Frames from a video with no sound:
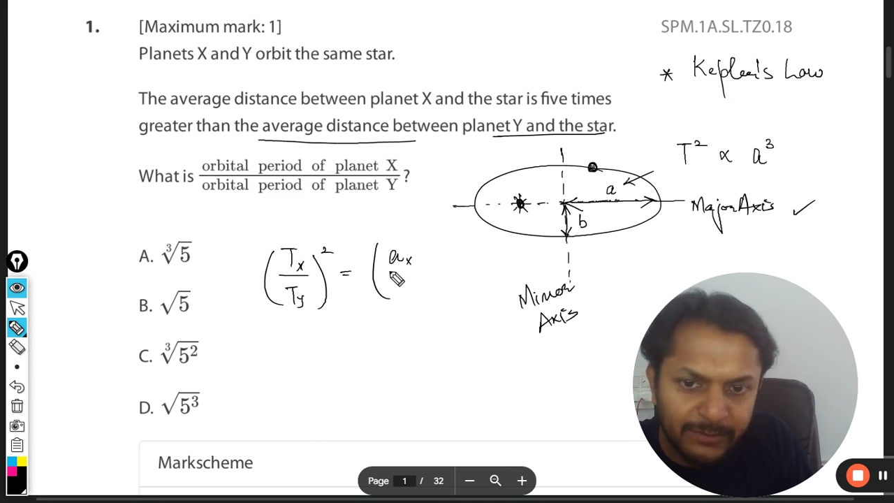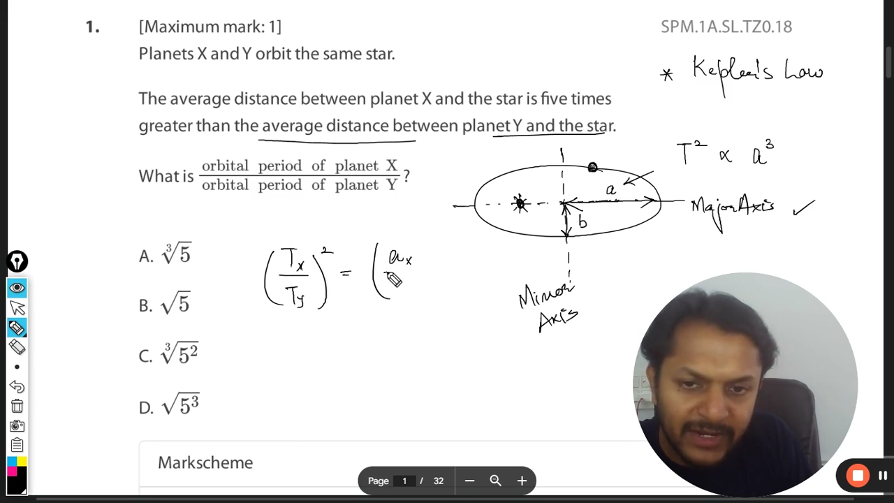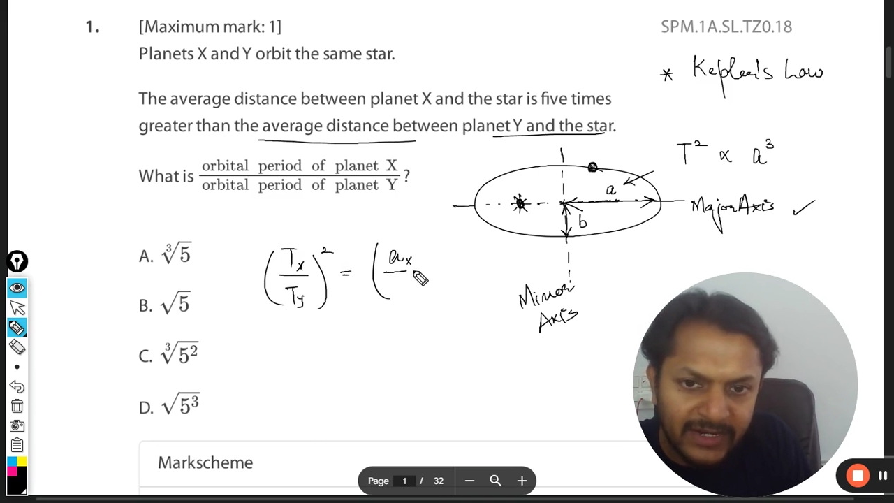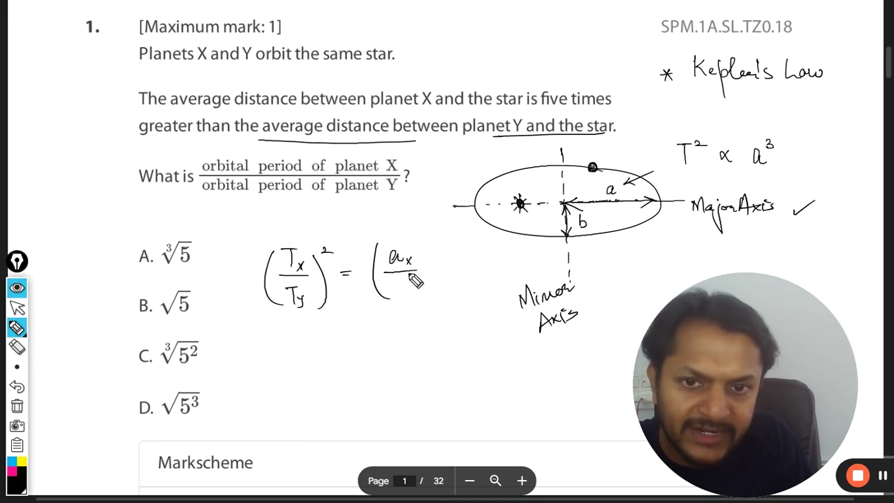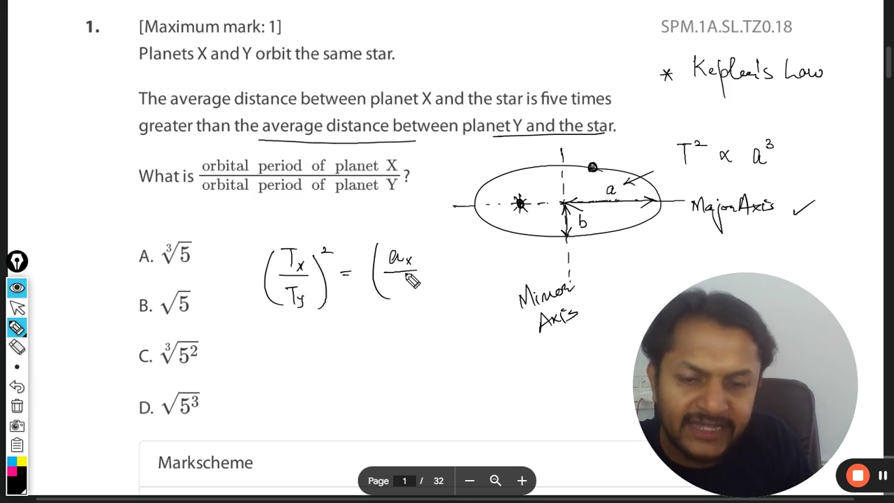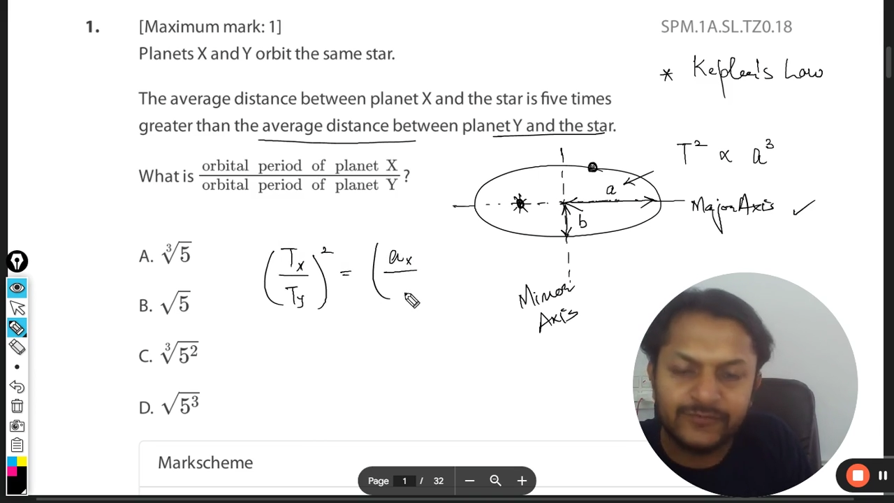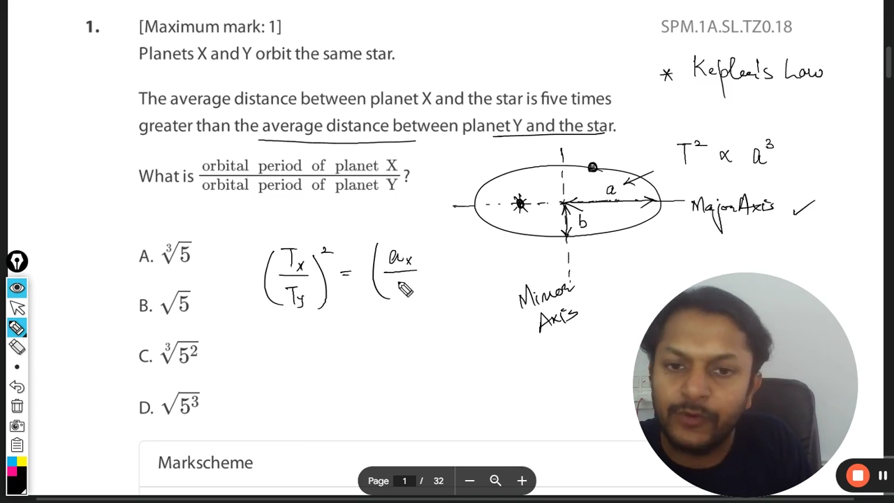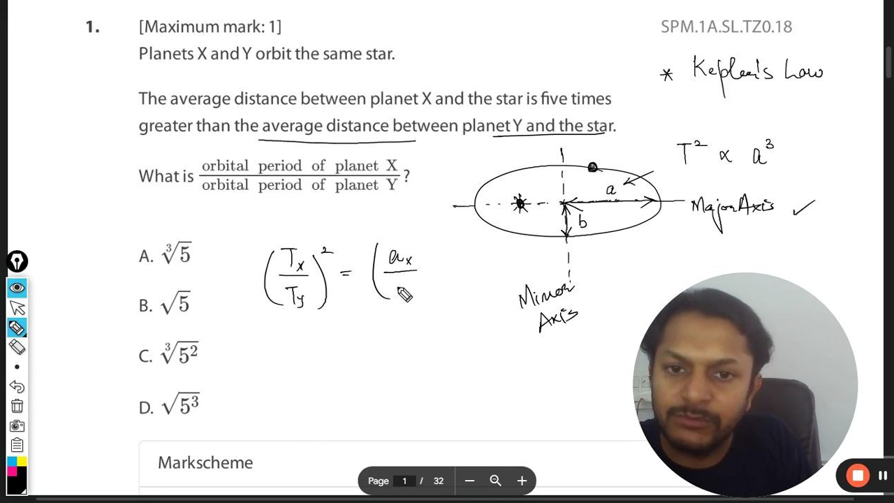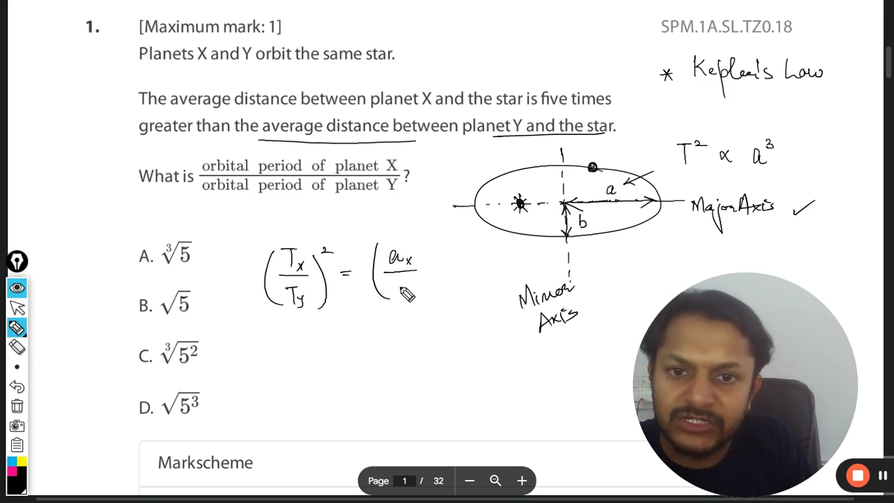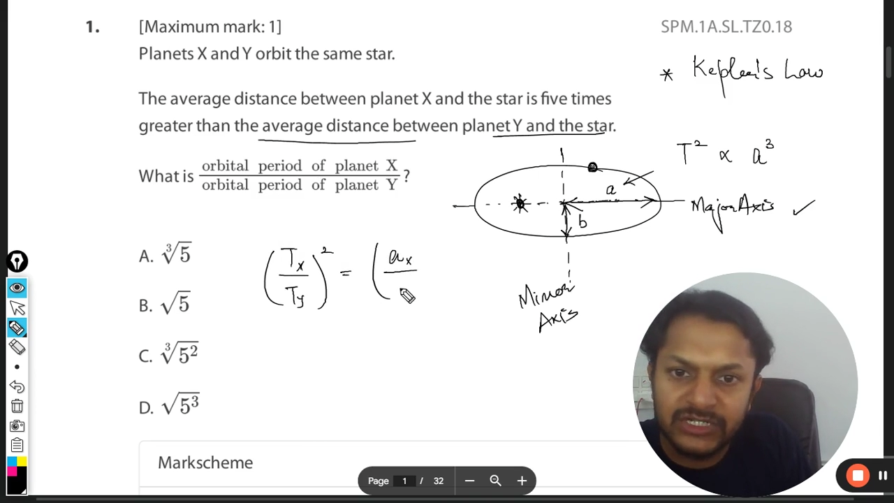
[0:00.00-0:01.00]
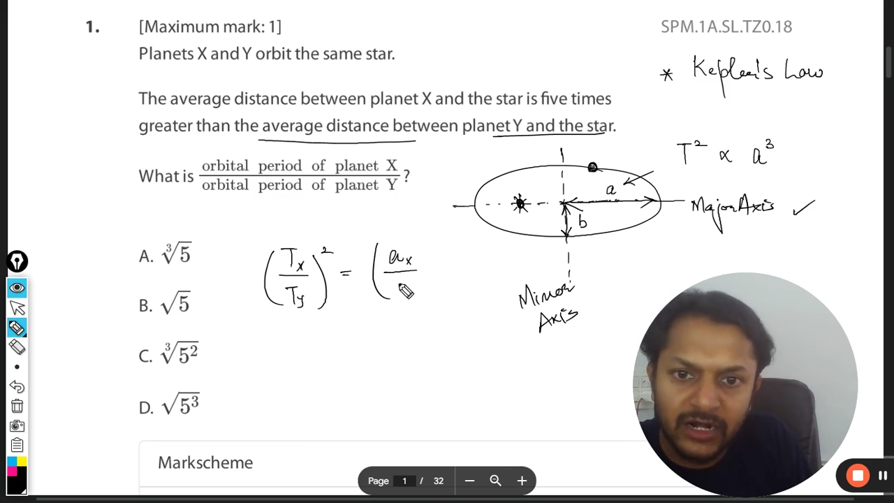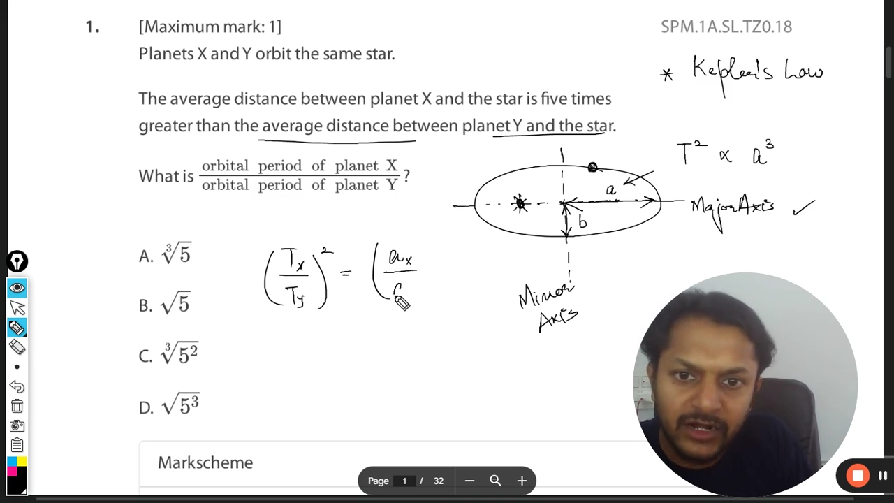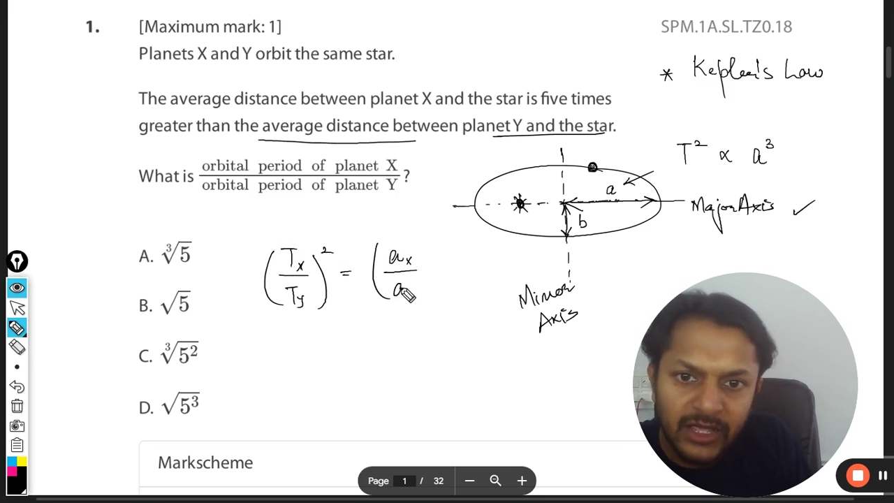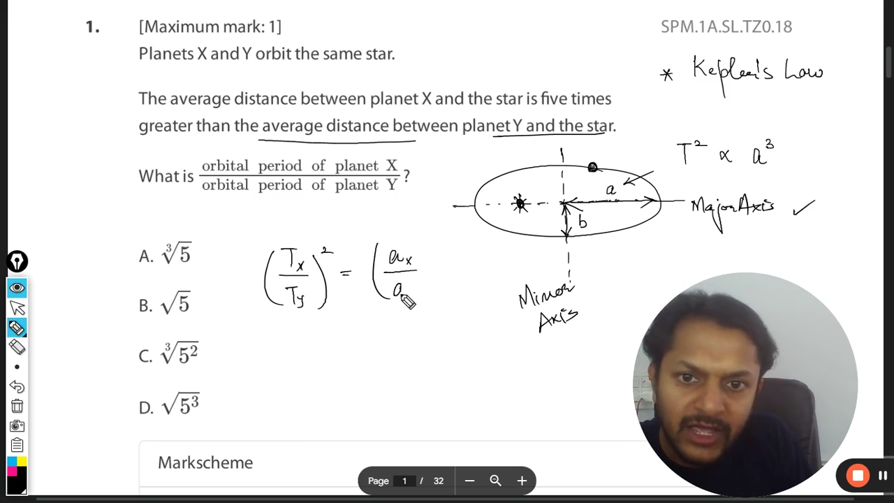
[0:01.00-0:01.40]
planet X from the star